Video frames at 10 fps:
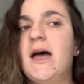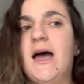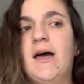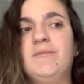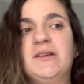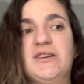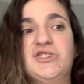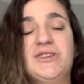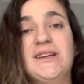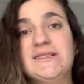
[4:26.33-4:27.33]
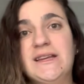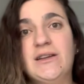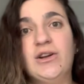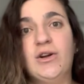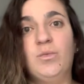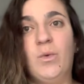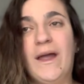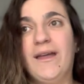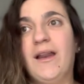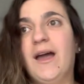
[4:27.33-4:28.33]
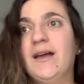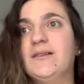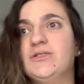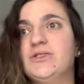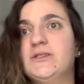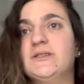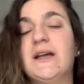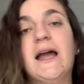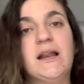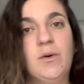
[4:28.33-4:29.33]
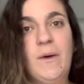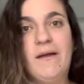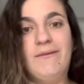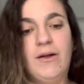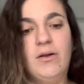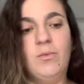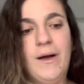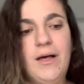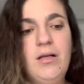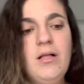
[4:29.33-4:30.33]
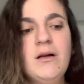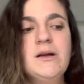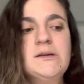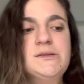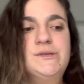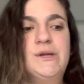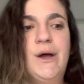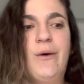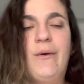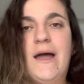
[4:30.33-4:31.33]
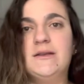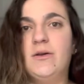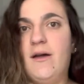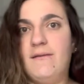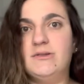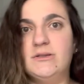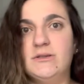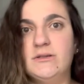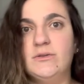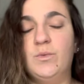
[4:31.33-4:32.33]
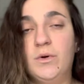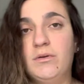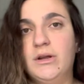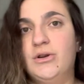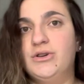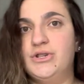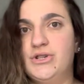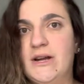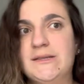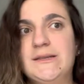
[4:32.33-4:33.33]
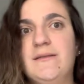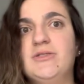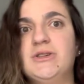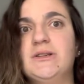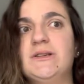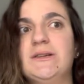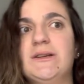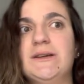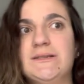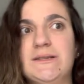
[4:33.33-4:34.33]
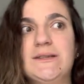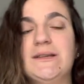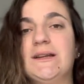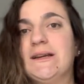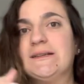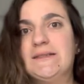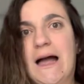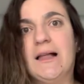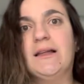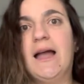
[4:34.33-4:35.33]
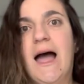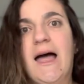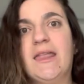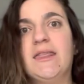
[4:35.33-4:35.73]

um, because she is at a good weight and she's gaining weight very well. So I don't have to worry or stress if she isn't eating exactly at